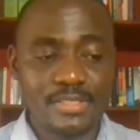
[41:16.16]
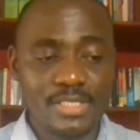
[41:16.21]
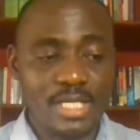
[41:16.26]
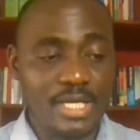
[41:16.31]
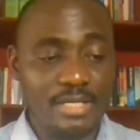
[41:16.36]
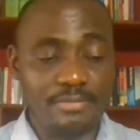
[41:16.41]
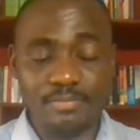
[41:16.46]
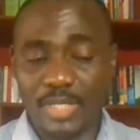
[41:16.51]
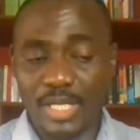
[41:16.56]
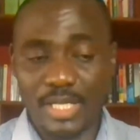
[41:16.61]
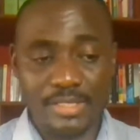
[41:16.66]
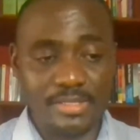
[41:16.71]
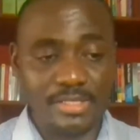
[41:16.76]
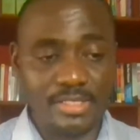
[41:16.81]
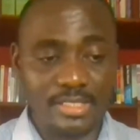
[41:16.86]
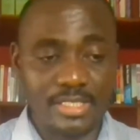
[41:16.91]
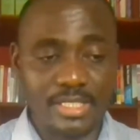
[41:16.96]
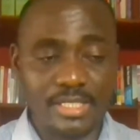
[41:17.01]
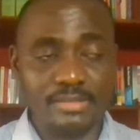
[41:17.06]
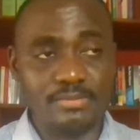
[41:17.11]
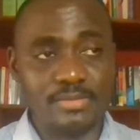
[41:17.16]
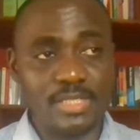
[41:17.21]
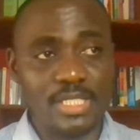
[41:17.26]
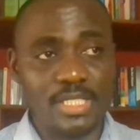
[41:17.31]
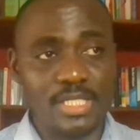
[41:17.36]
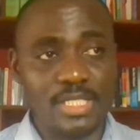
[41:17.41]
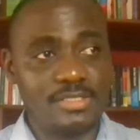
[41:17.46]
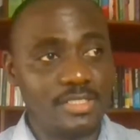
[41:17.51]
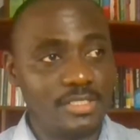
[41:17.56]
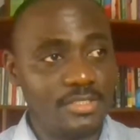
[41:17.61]
I think I
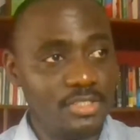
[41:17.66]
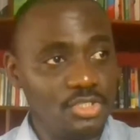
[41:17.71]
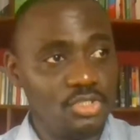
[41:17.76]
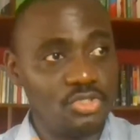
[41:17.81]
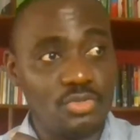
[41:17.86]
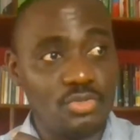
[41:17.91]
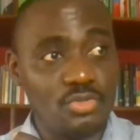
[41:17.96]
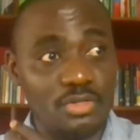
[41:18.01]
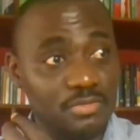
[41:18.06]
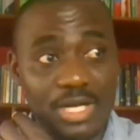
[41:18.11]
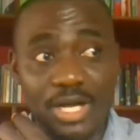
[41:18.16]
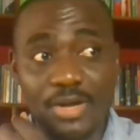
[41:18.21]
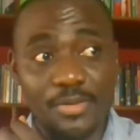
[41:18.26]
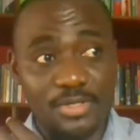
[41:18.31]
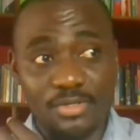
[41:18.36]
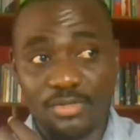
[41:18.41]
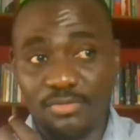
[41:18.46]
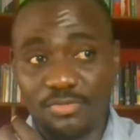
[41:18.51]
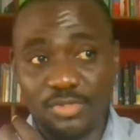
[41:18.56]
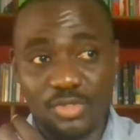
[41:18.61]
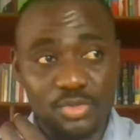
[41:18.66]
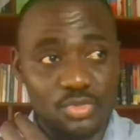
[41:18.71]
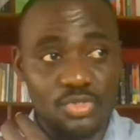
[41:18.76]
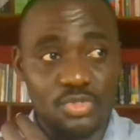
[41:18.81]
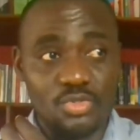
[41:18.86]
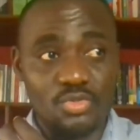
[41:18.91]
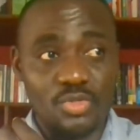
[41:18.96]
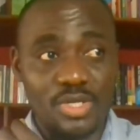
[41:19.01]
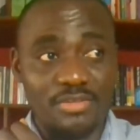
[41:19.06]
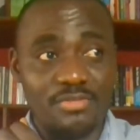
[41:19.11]
tell the story of how I
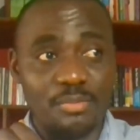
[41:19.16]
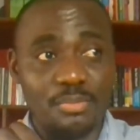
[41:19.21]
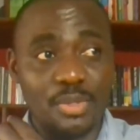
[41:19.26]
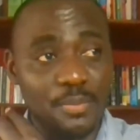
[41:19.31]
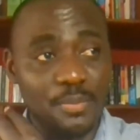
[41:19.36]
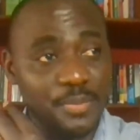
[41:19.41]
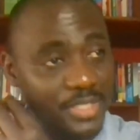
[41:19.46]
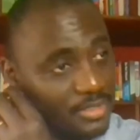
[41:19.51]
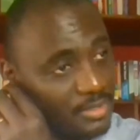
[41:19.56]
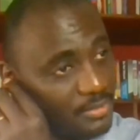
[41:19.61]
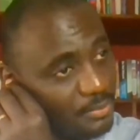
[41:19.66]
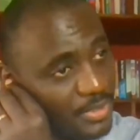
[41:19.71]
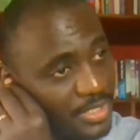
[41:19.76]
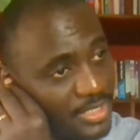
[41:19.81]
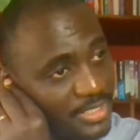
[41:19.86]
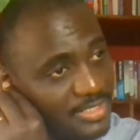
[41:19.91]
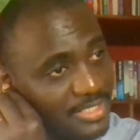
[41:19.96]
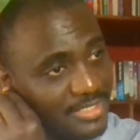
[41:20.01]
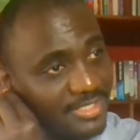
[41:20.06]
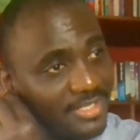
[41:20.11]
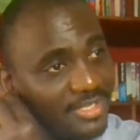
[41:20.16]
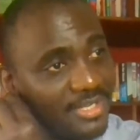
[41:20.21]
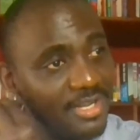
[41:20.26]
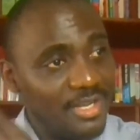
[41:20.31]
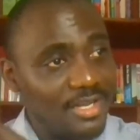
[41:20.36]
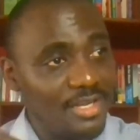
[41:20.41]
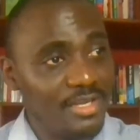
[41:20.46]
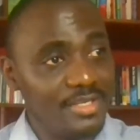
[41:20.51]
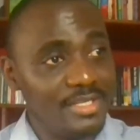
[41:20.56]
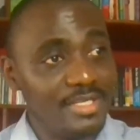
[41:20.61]
refused to have a permanent place as a car
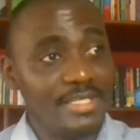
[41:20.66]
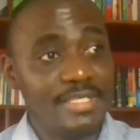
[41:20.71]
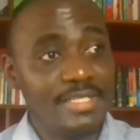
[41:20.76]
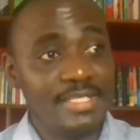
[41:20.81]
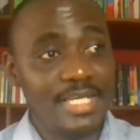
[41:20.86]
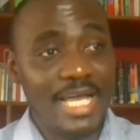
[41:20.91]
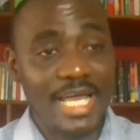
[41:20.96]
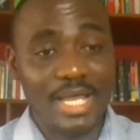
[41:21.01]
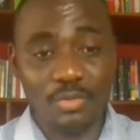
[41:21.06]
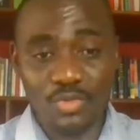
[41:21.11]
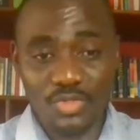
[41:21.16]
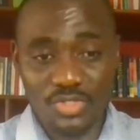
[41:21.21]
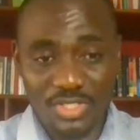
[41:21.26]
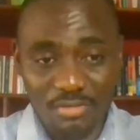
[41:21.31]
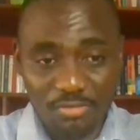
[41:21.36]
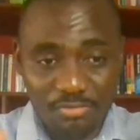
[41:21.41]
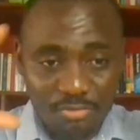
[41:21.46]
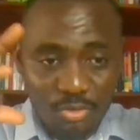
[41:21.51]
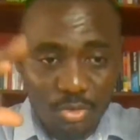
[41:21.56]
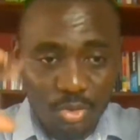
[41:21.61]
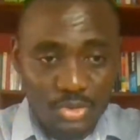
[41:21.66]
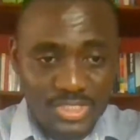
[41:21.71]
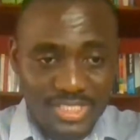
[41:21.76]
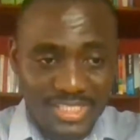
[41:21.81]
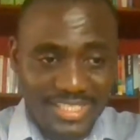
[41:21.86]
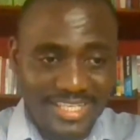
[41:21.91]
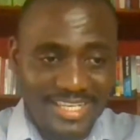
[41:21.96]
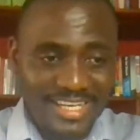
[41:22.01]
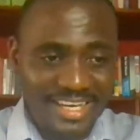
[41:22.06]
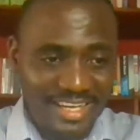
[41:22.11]
guard. I was the
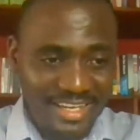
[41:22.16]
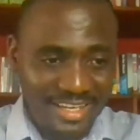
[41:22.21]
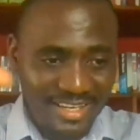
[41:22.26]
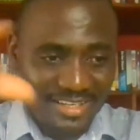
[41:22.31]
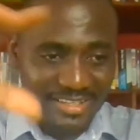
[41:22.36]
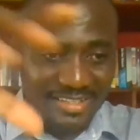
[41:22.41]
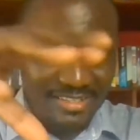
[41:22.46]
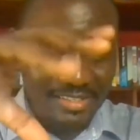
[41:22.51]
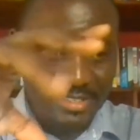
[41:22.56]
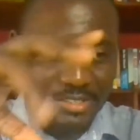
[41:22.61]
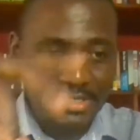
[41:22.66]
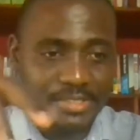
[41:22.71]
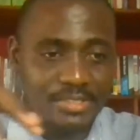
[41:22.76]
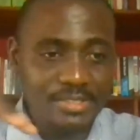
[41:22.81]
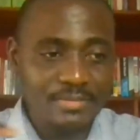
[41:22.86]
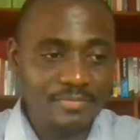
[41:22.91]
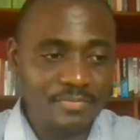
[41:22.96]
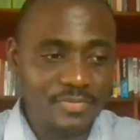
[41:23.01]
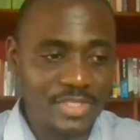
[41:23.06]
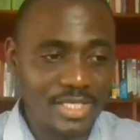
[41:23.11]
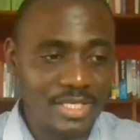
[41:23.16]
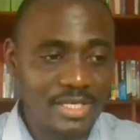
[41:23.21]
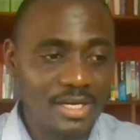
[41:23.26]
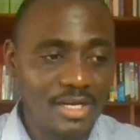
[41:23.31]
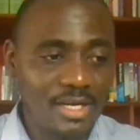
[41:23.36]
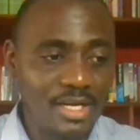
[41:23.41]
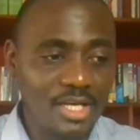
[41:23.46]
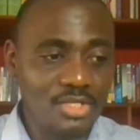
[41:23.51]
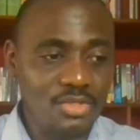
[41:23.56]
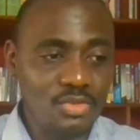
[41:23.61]
floating car guard, the car
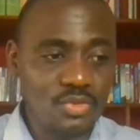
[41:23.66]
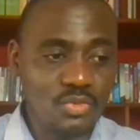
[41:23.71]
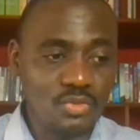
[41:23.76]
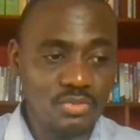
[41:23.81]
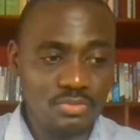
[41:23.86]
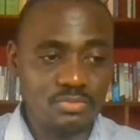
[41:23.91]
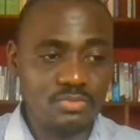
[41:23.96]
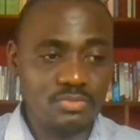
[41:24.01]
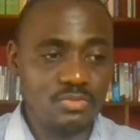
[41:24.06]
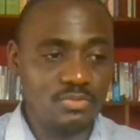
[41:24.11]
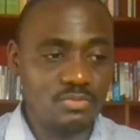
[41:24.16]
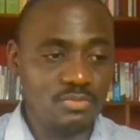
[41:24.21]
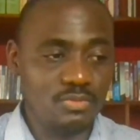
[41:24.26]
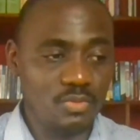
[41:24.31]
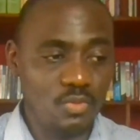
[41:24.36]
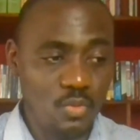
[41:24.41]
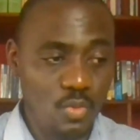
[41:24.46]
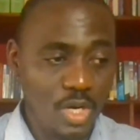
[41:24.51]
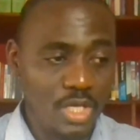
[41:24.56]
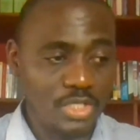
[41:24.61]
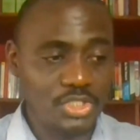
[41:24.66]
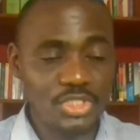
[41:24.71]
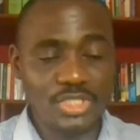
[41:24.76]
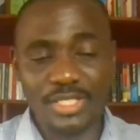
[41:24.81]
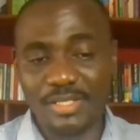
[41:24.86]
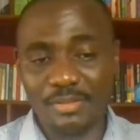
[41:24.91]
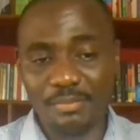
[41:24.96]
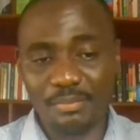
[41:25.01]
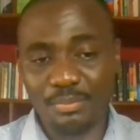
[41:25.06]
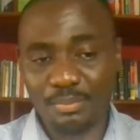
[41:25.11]
guard who watched
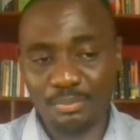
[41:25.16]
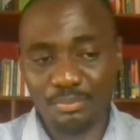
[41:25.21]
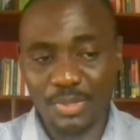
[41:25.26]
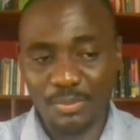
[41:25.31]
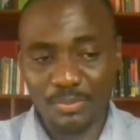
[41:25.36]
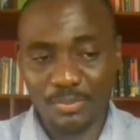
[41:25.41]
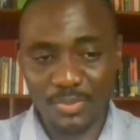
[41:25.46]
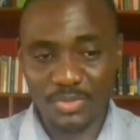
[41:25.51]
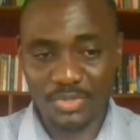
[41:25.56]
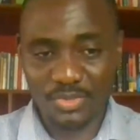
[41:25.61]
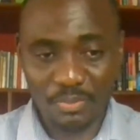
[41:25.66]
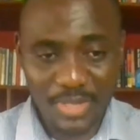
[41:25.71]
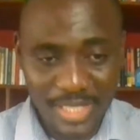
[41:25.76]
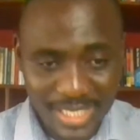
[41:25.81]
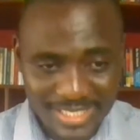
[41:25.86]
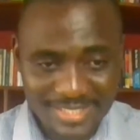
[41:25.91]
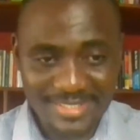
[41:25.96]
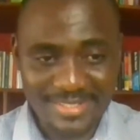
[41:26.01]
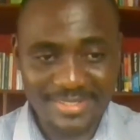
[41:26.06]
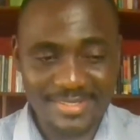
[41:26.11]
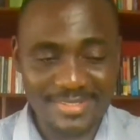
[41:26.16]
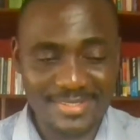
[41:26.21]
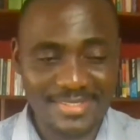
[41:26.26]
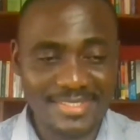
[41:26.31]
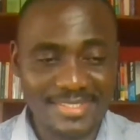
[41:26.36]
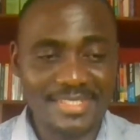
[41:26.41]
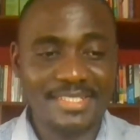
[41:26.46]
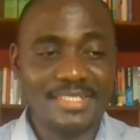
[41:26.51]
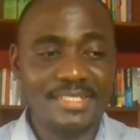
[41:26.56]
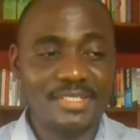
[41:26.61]
other people's
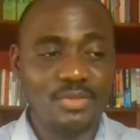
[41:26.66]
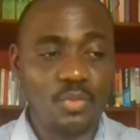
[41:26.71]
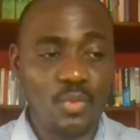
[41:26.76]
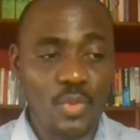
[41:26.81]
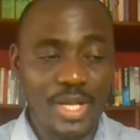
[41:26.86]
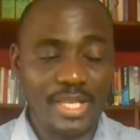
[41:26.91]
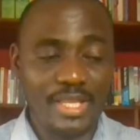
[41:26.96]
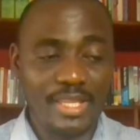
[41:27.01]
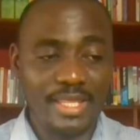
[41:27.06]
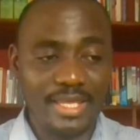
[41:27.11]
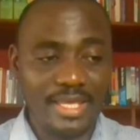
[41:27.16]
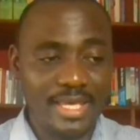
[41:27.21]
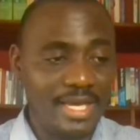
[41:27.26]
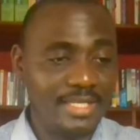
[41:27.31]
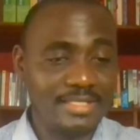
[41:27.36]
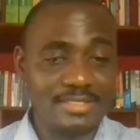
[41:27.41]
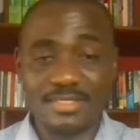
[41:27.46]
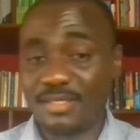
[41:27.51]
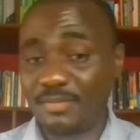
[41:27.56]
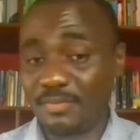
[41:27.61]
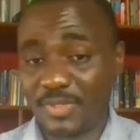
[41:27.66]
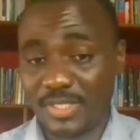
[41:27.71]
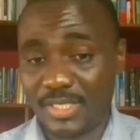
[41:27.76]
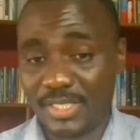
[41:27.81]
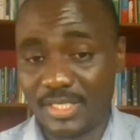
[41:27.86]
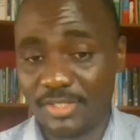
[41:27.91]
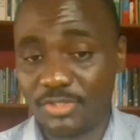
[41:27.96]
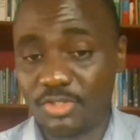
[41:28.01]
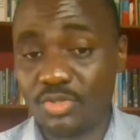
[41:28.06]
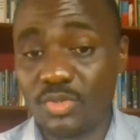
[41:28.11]
places when they had something
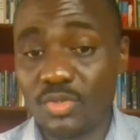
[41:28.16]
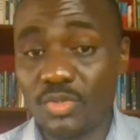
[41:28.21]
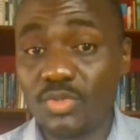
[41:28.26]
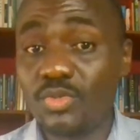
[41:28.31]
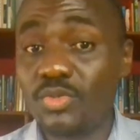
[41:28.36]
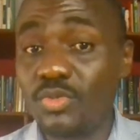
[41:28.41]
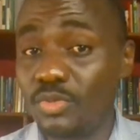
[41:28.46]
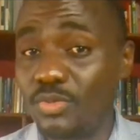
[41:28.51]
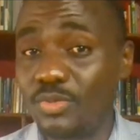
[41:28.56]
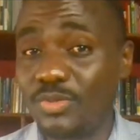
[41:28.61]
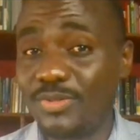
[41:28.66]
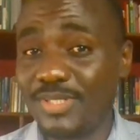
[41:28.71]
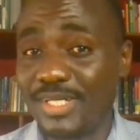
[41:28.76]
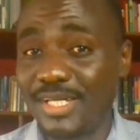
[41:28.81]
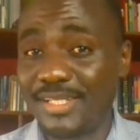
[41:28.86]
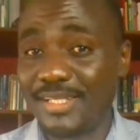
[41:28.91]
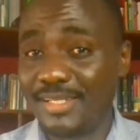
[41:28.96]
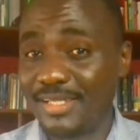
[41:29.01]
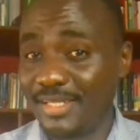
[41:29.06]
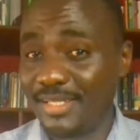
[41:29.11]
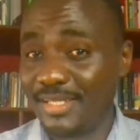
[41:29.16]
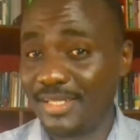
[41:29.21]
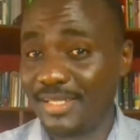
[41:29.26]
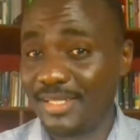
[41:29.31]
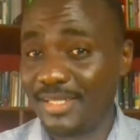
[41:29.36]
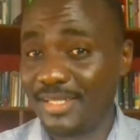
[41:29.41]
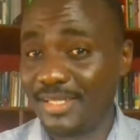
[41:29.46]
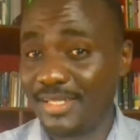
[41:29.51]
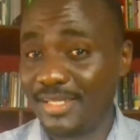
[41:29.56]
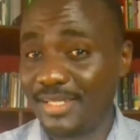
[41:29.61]
else to do other than
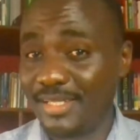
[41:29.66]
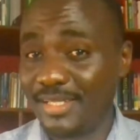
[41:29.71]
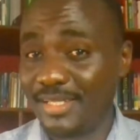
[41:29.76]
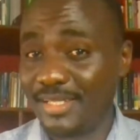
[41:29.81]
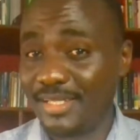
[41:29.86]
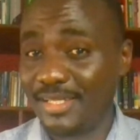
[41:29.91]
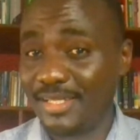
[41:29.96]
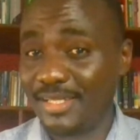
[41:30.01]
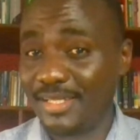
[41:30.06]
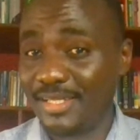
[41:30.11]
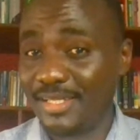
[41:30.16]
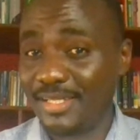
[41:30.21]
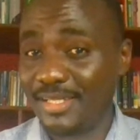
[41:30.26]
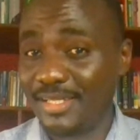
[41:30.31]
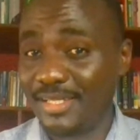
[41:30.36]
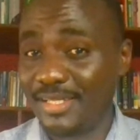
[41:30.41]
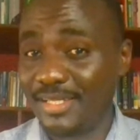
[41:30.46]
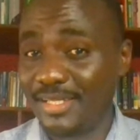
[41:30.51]
watch cars that day.